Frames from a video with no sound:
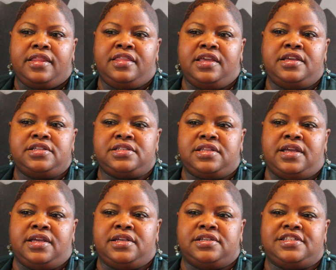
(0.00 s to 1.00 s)
these
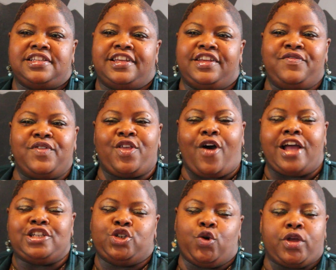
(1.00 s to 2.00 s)
things, even though
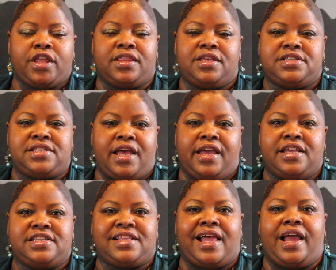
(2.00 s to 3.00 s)
I jokingly say
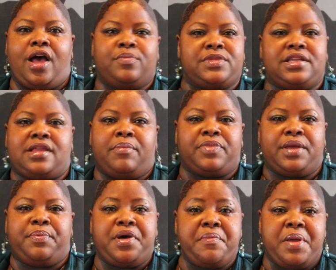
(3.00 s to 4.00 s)
it's like Humpty
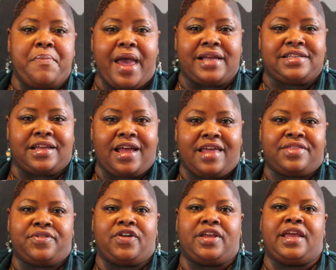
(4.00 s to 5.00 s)
Dumpty put me back
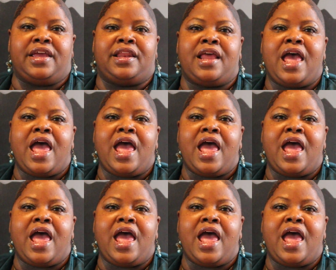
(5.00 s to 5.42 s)
together again,